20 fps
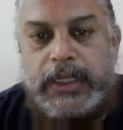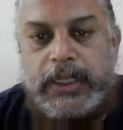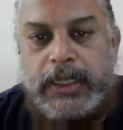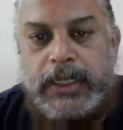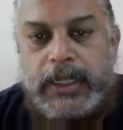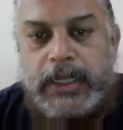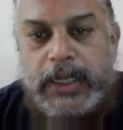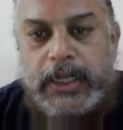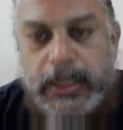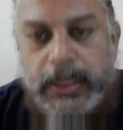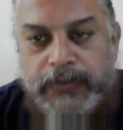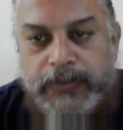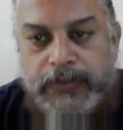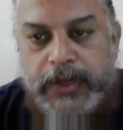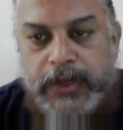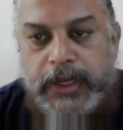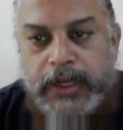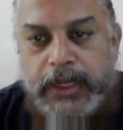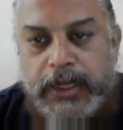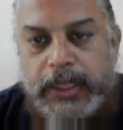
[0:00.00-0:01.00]

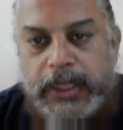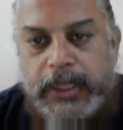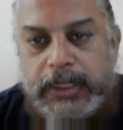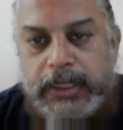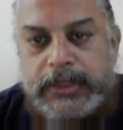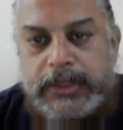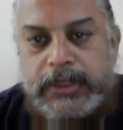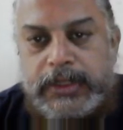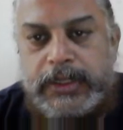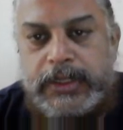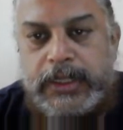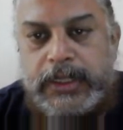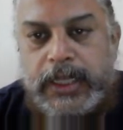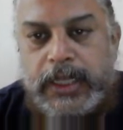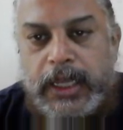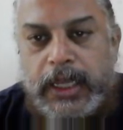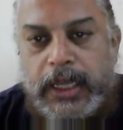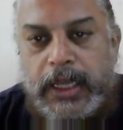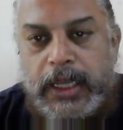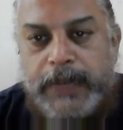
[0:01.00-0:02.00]
liver is
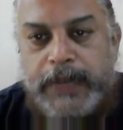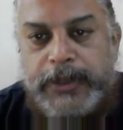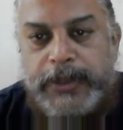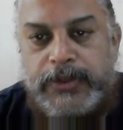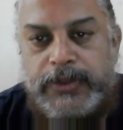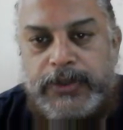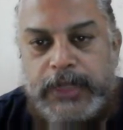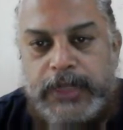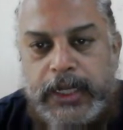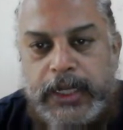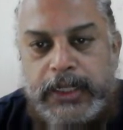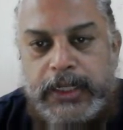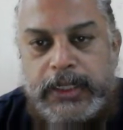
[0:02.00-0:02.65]
a hepatocyte.